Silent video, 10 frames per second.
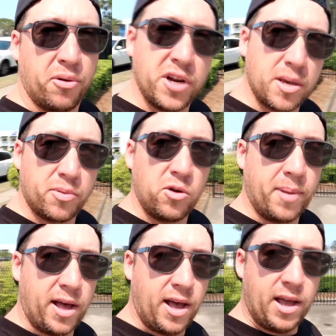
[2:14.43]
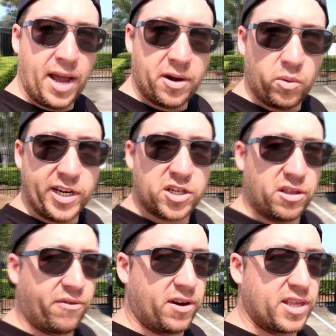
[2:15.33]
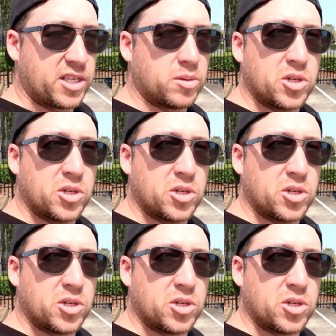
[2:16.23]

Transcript: putting a bull bar and a winch on the front of this,